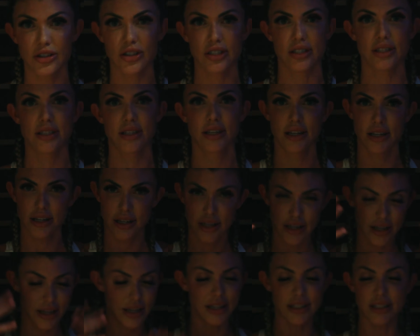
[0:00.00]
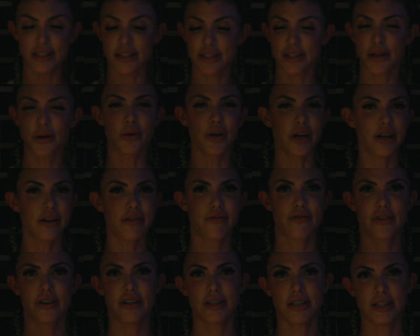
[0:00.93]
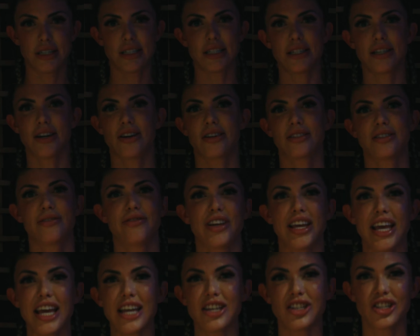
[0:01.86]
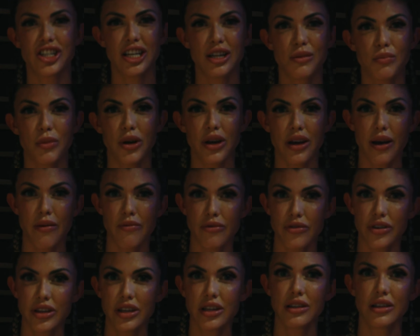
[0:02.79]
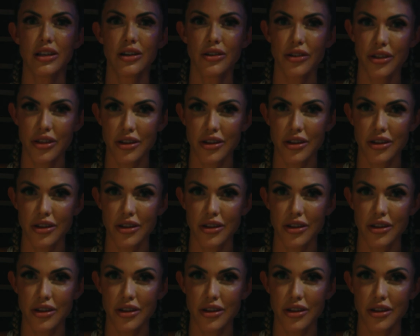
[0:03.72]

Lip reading: and just, it's so good for detoxification, but I'm feeling a little